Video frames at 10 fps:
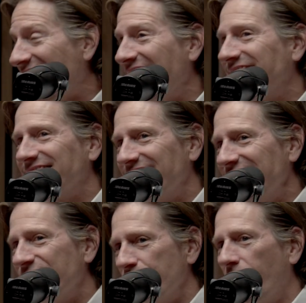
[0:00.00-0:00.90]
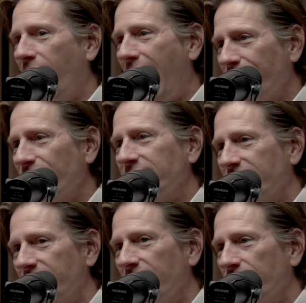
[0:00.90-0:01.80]
I see them laughing
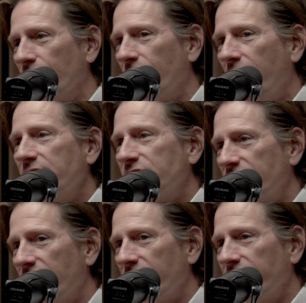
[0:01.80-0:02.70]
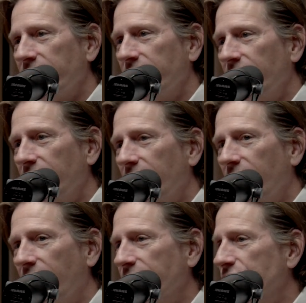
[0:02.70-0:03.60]
together, sharing
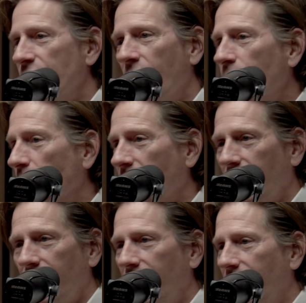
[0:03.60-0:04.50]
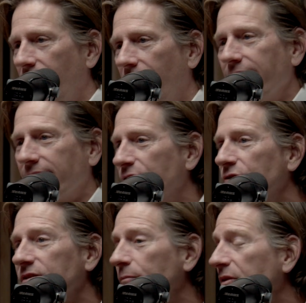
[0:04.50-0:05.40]
a joke. Like
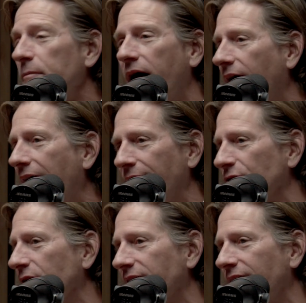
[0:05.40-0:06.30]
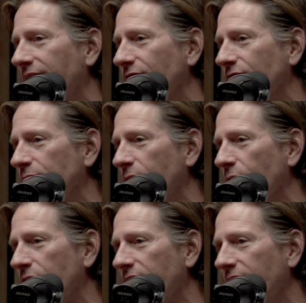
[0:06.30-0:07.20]
there's something about laughter that kind of
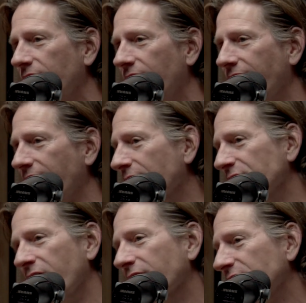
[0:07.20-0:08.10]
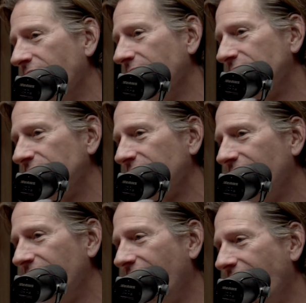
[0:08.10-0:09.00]
both like undoes us
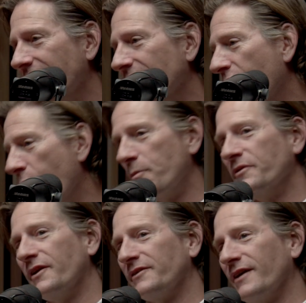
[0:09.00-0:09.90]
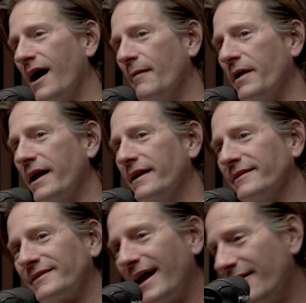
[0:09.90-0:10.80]
and that opens us up and
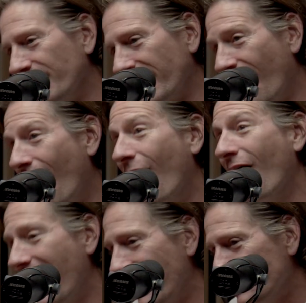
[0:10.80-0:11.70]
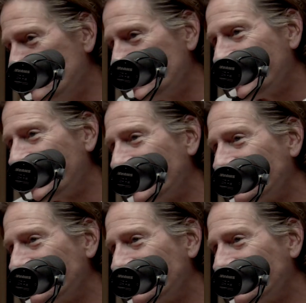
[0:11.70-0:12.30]
it's kind of like oh and then we can kind of